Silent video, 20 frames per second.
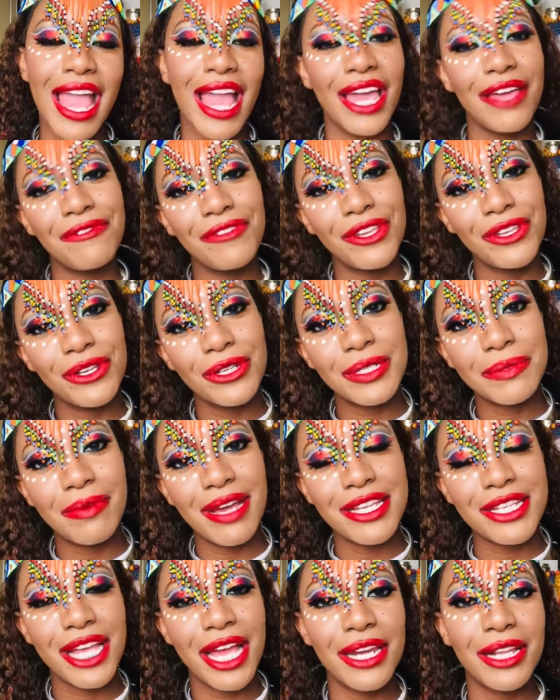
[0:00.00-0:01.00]
If you're new to
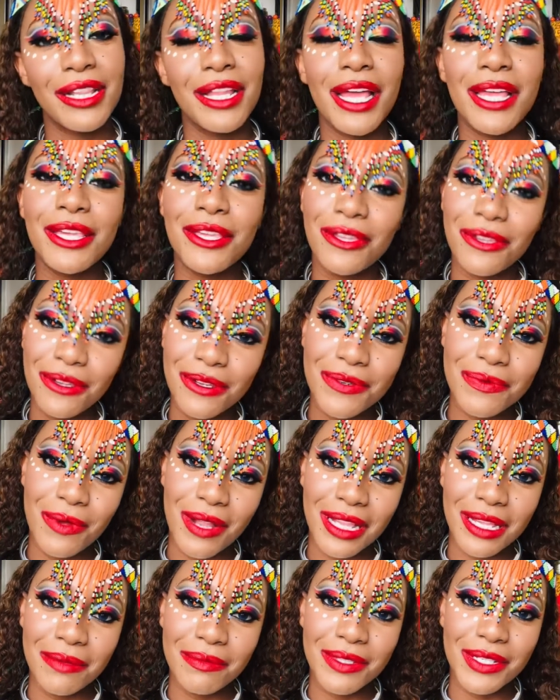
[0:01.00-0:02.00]
my channel, a huge
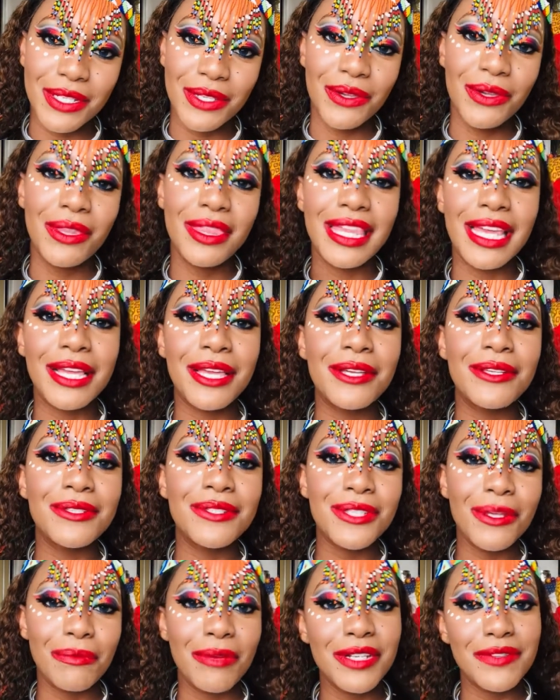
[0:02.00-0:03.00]
welcome to you. Thank you
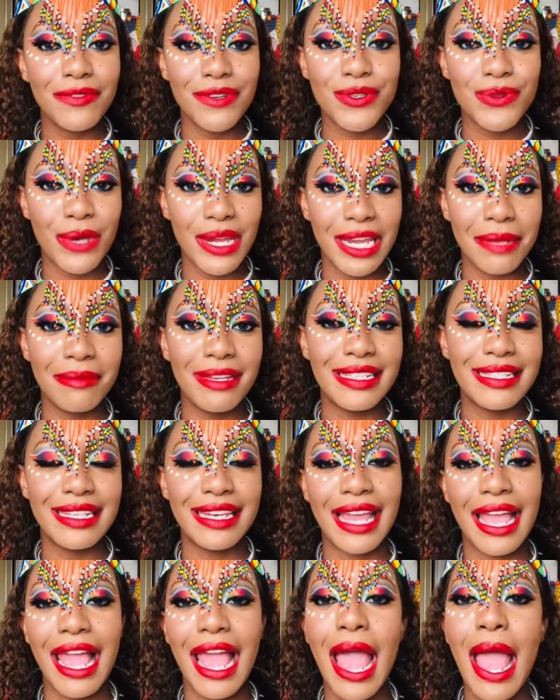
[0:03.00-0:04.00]
so much for joining me
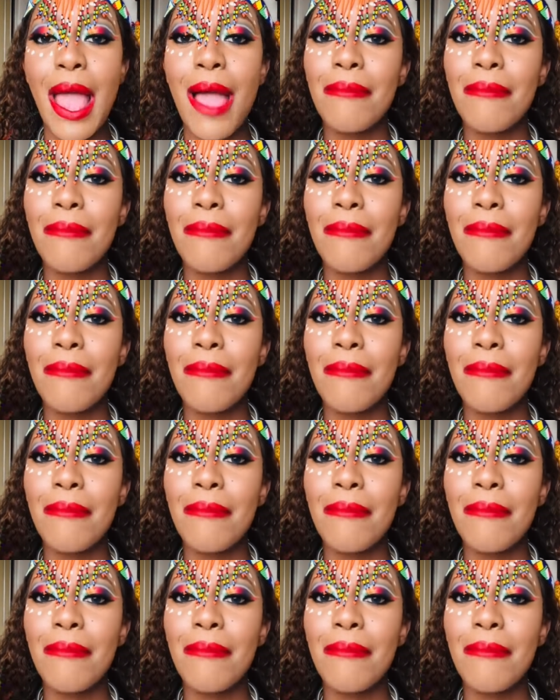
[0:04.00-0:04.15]
today.